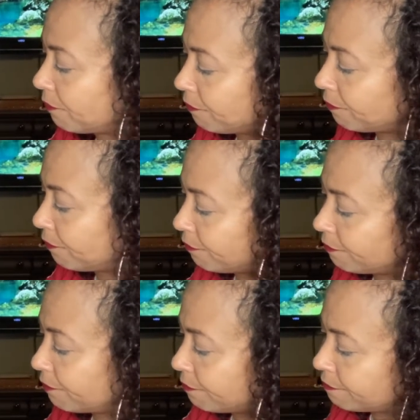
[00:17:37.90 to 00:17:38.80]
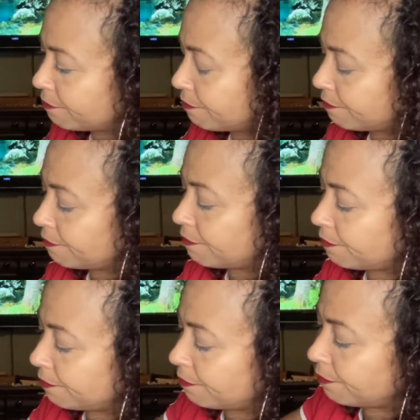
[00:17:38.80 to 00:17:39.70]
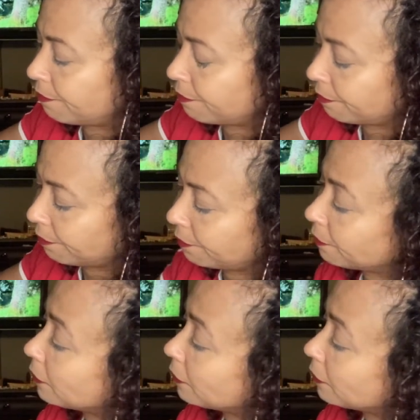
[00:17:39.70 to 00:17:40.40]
Nobody speaks.